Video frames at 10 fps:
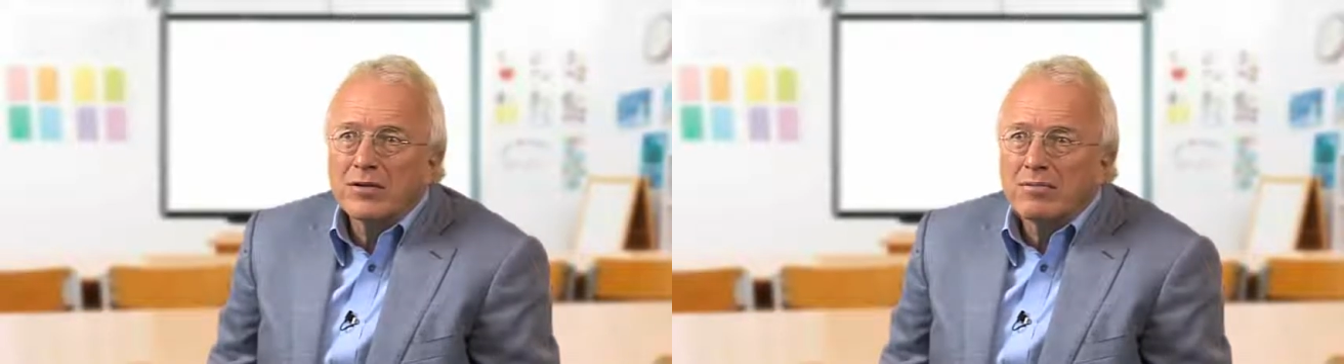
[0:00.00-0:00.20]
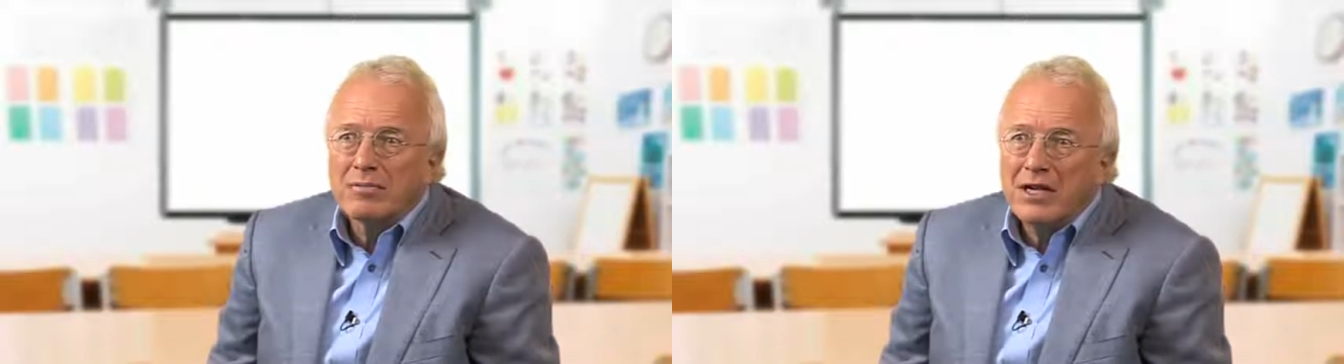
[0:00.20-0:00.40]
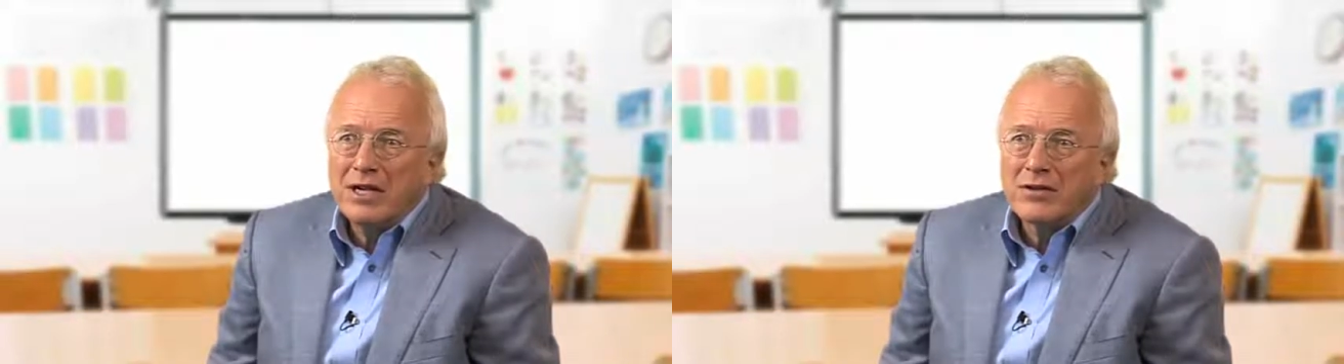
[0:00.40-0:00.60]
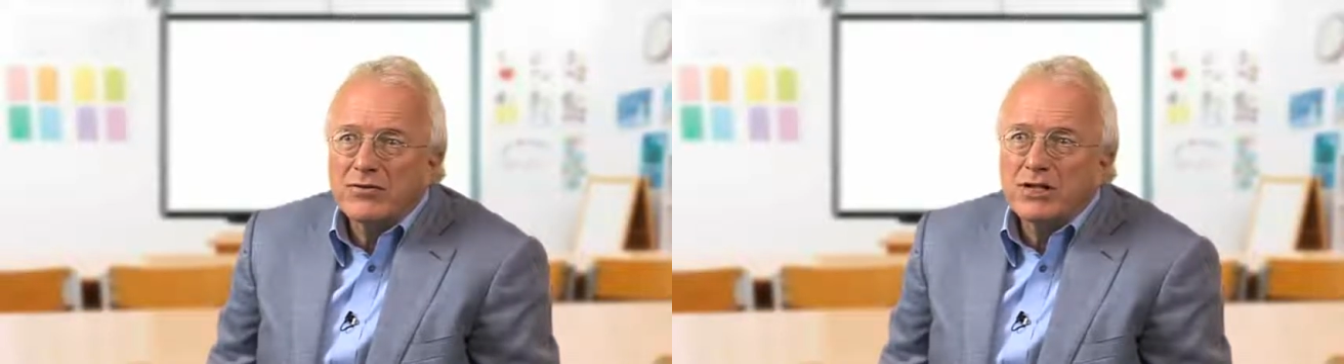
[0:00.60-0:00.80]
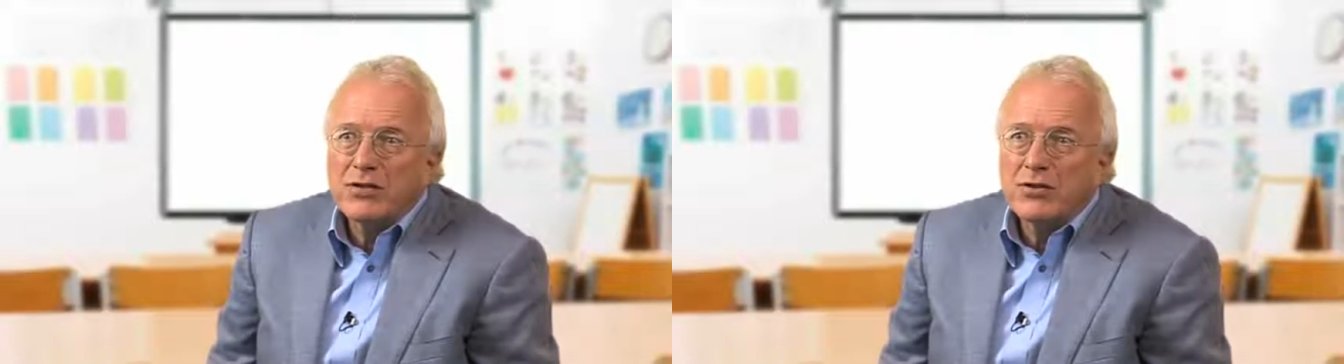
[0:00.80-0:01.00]
many
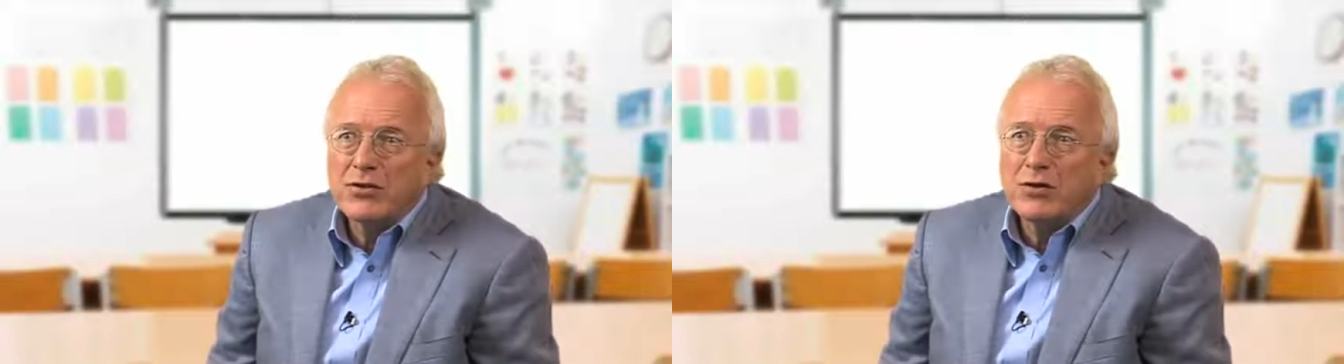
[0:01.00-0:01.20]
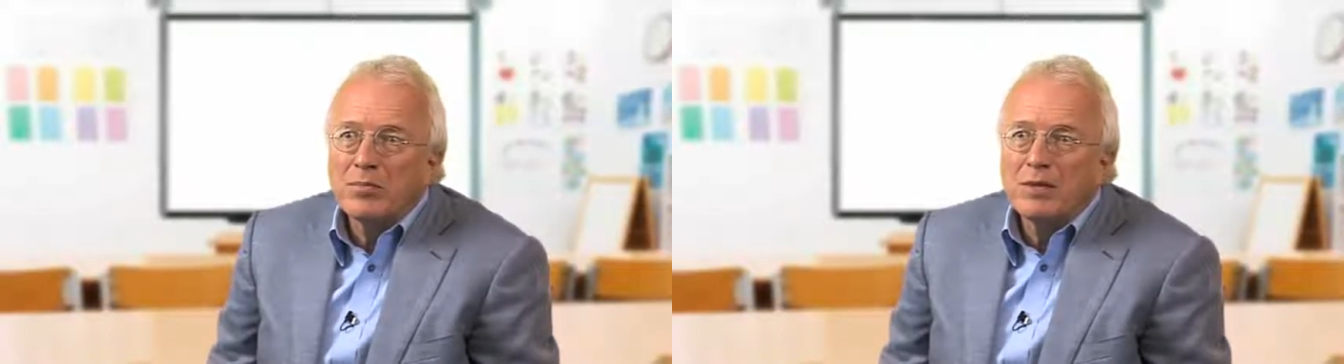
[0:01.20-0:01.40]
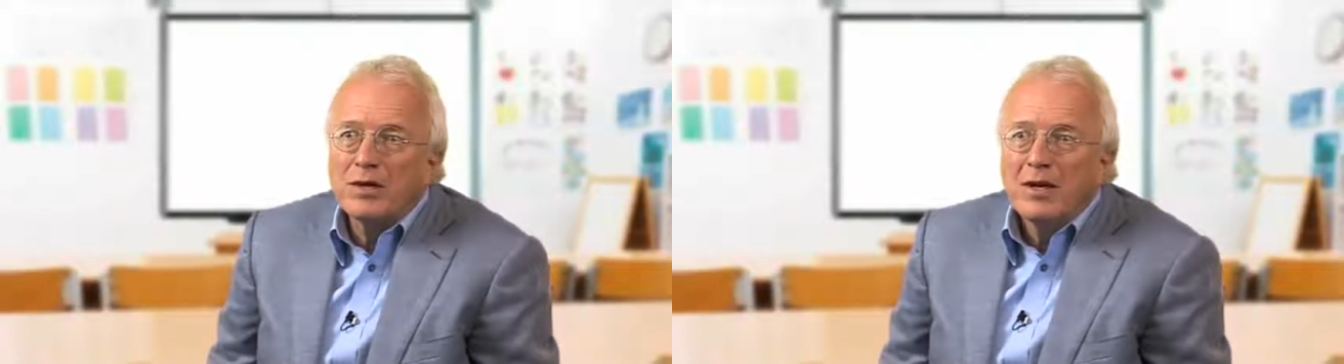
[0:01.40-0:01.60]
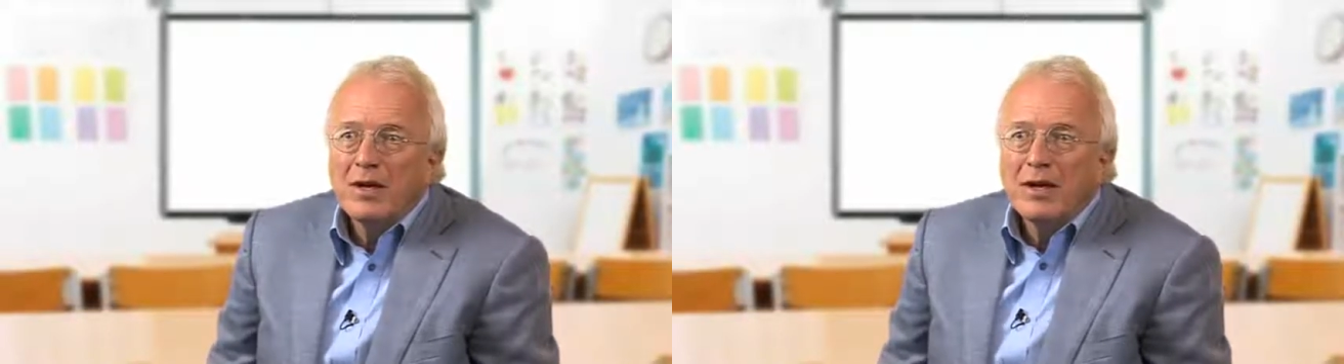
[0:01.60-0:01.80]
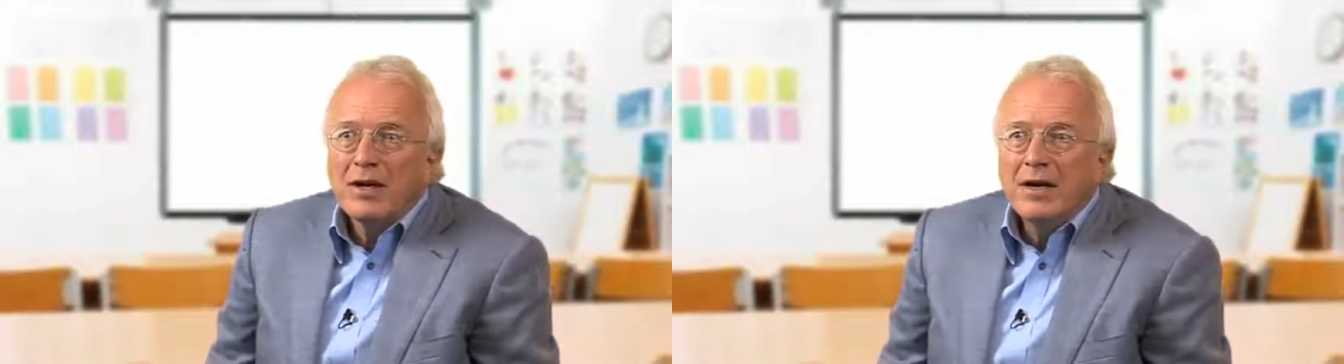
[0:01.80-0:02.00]
countries in Europe,
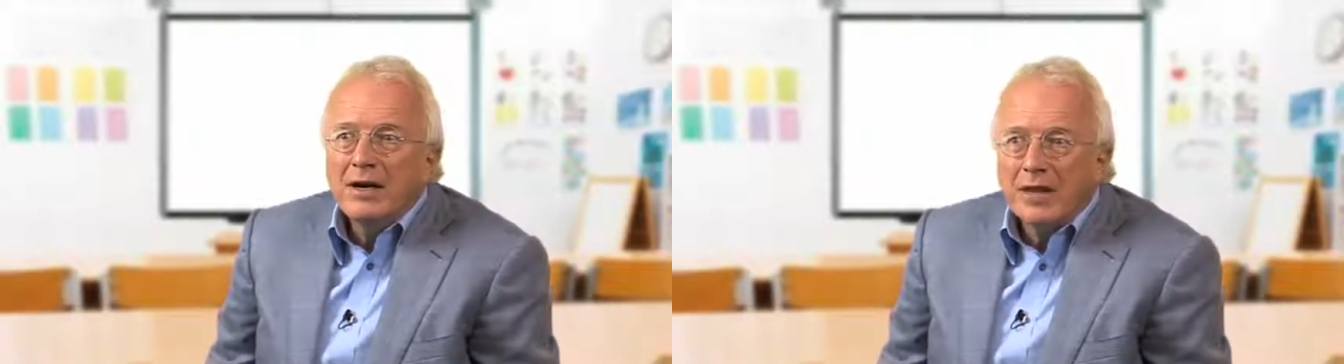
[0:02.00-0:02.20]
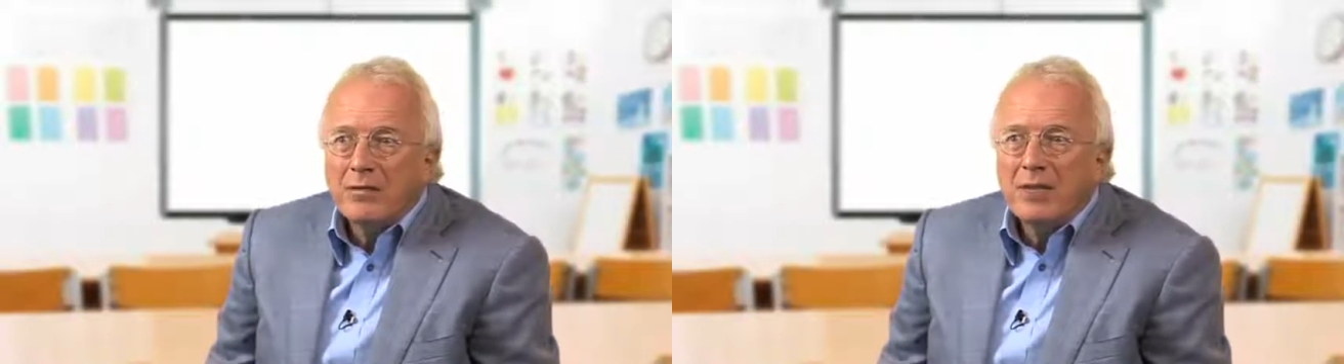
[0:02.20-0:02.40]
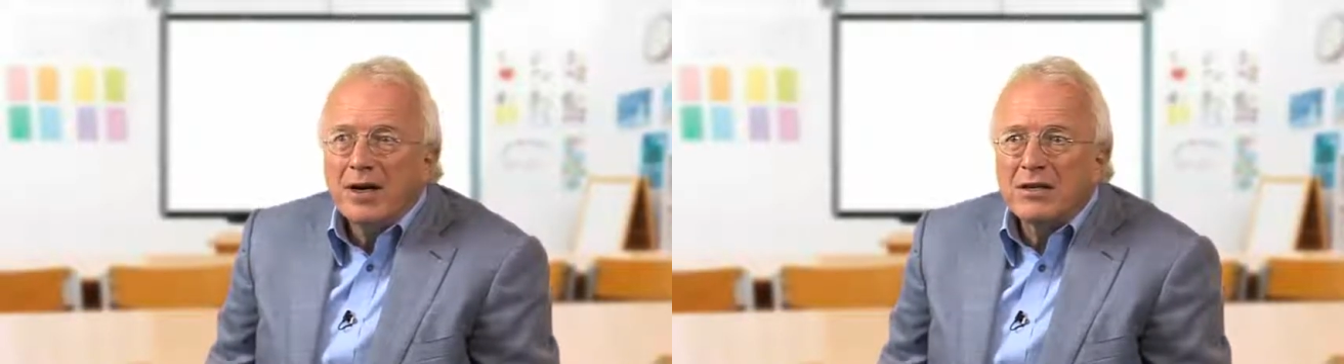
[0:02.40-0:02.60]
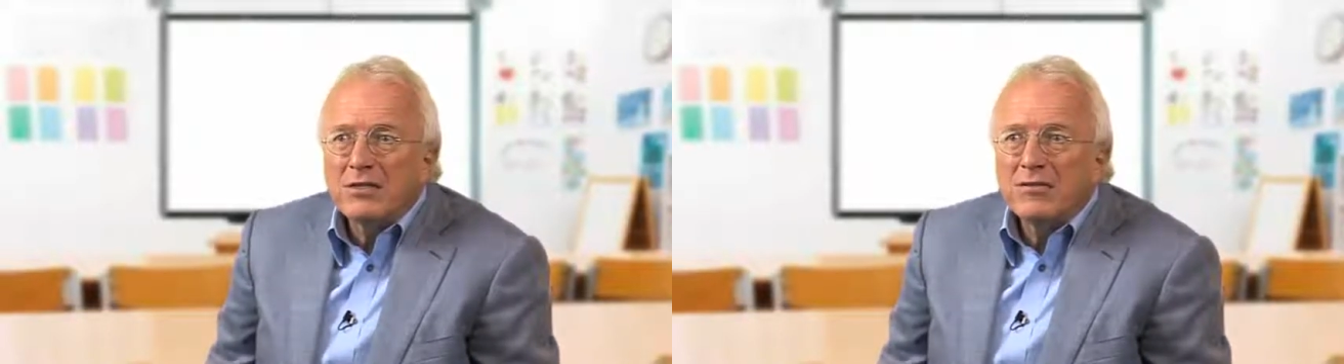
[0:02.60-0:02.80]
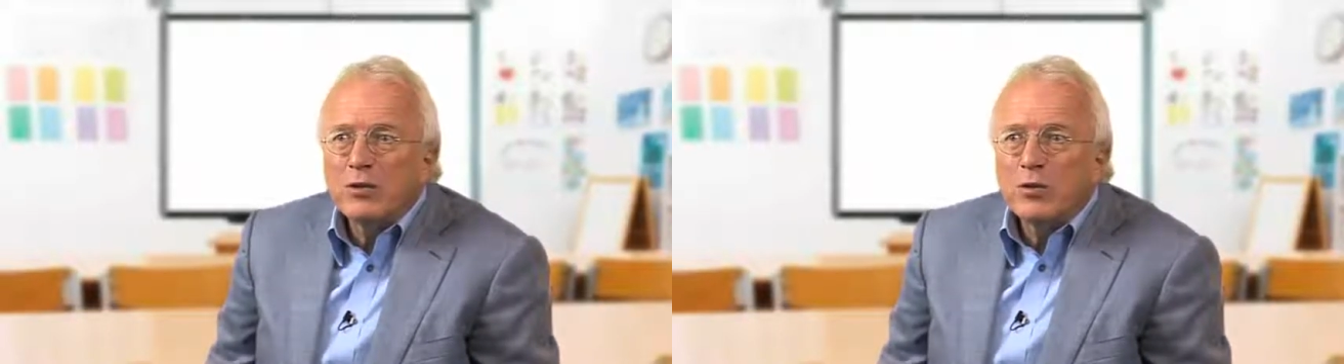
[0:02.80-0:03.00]
and other parts
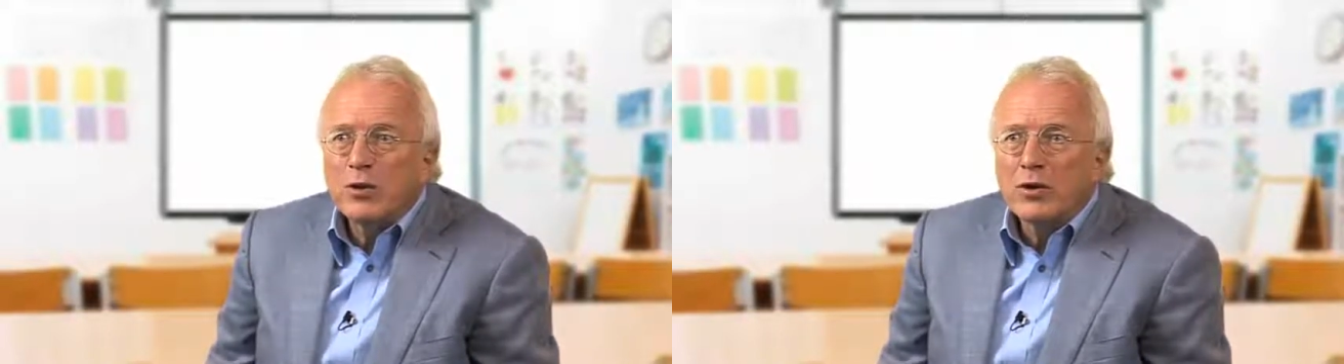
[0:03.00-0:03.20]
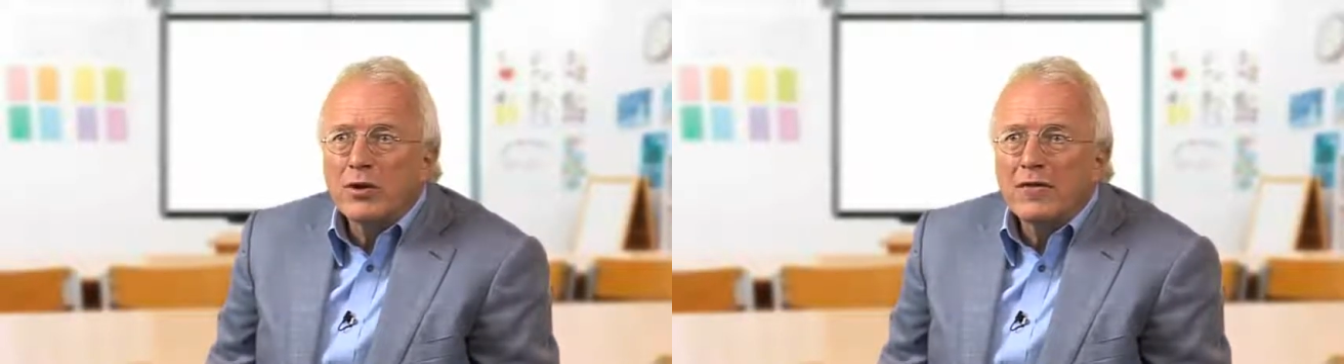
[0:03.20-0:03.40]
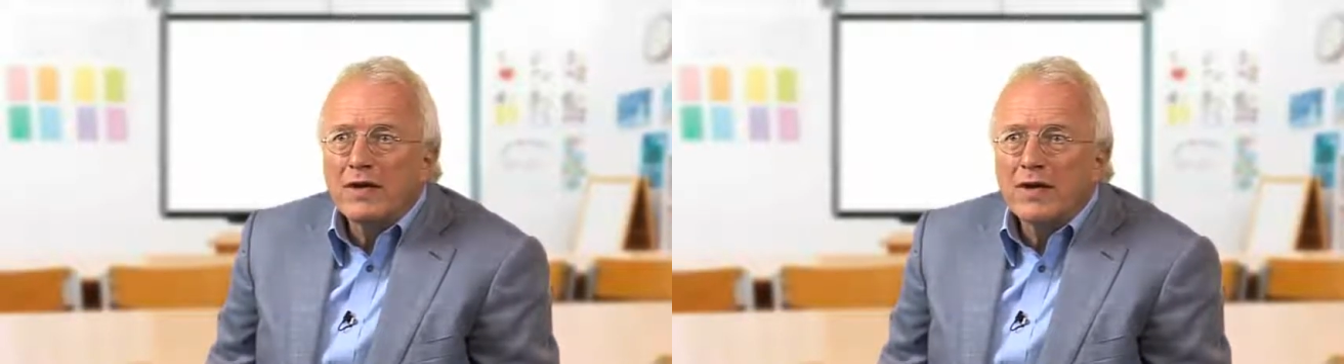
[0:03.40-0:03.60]
of the world.